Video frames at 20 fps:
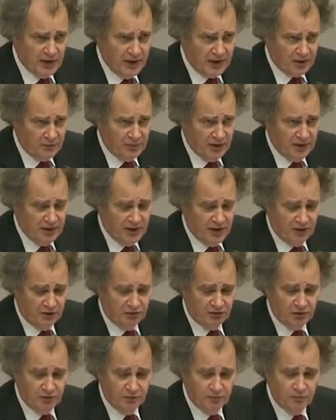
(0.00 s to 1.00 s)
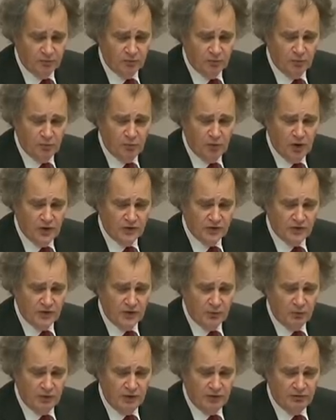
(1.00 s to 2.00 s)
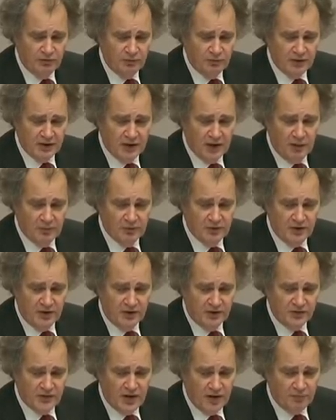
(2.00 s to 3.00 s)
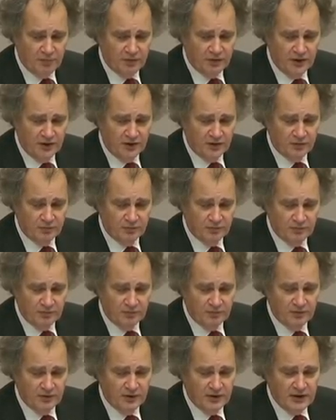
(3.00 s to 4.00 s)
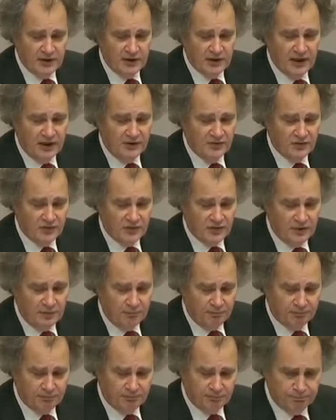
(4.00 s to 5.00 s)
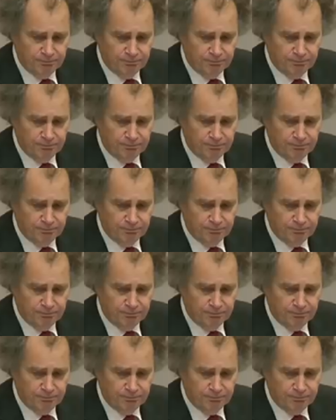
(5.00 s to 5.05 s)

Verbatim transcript: recommendation was that we should become a, a separate legal entity,